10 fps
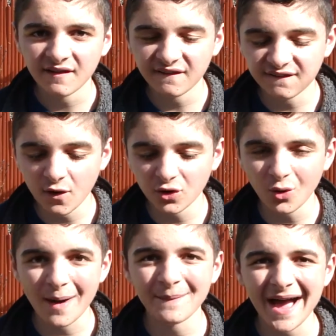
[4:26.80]
photo.
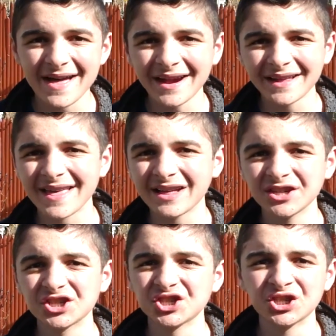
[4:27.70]
I'm not exactly
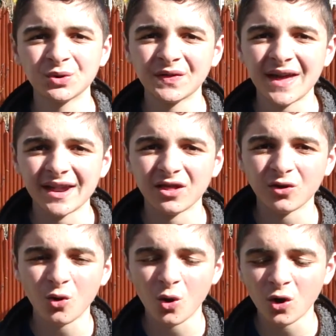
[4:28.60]
sure what that is
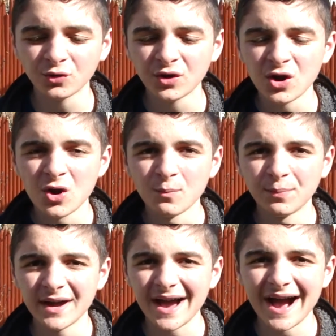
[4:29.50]
called,
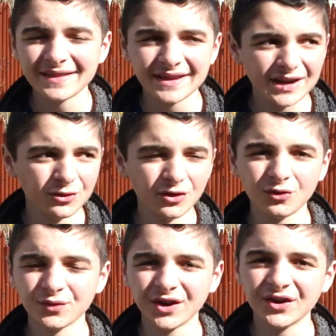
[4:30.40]
but I think it would look
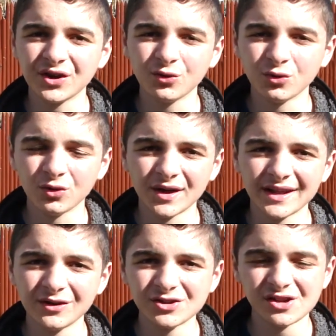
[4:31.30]
really cool, and
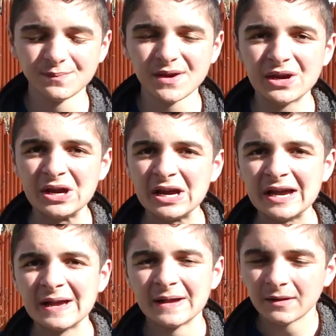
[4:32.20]
it would just be
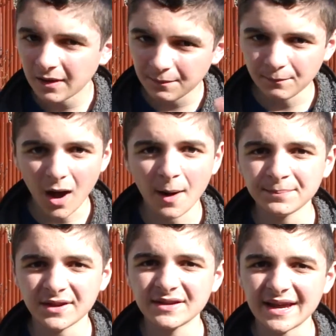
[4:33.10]
up
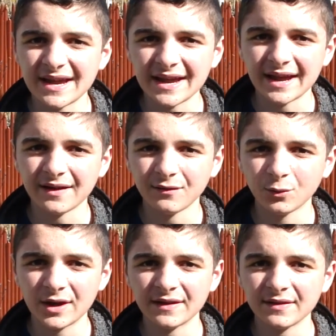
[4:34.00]
to date
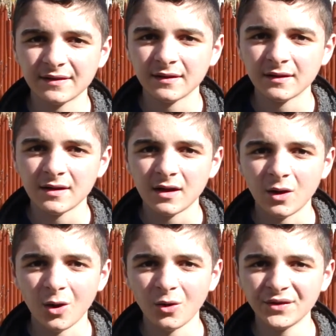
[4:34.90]
with
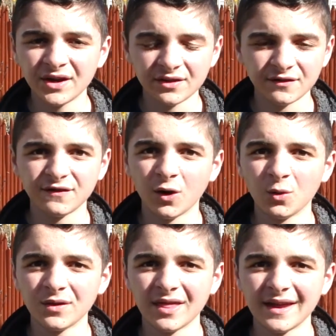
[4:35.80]
all the other
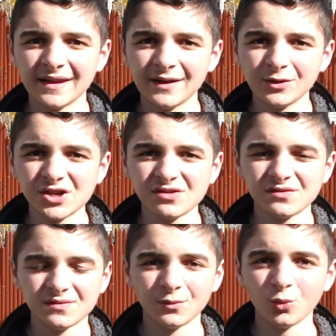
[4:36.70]
phones, and it would just
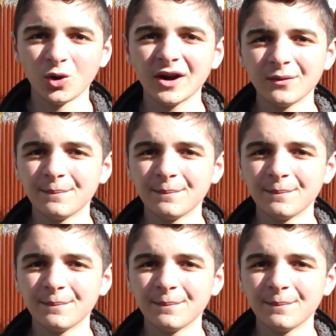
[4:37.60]
work